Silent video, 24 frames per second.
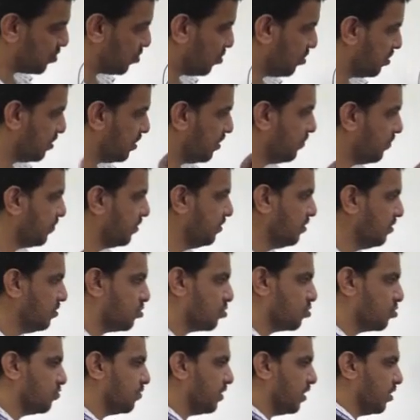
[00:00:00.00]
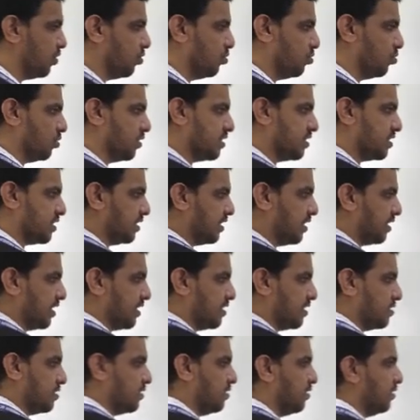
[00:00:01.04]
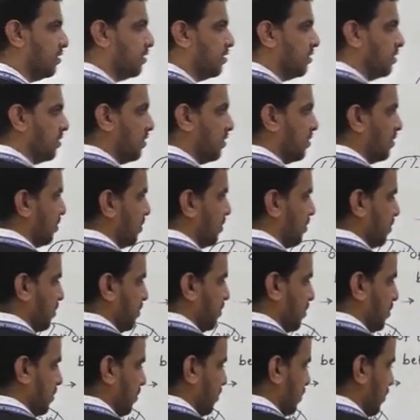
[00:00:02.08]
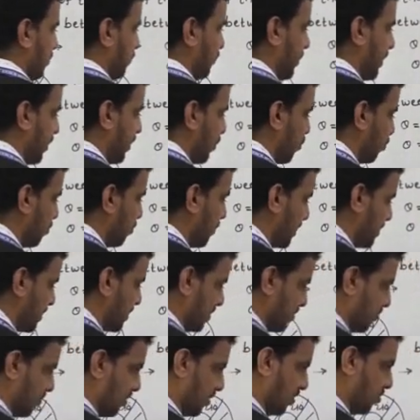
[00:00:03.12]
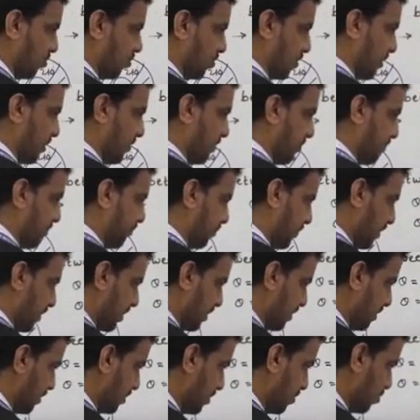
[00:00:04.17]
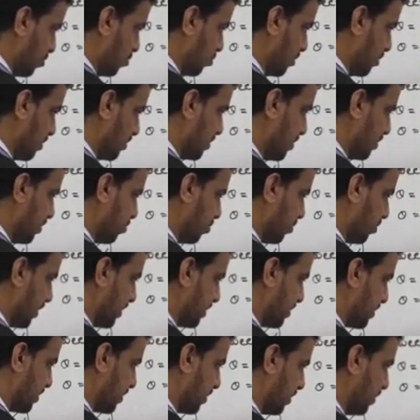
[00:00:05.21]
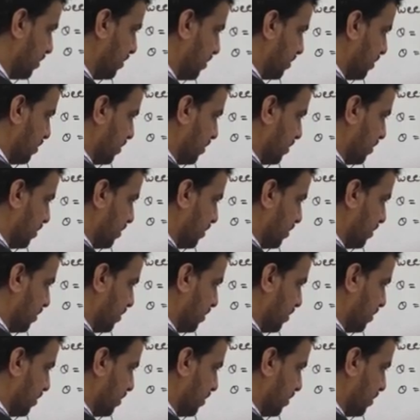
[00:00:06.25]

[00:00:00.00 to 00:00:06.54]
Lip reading: not given, so we have to consider as a 22 by 7. Okay, so this zero cancel,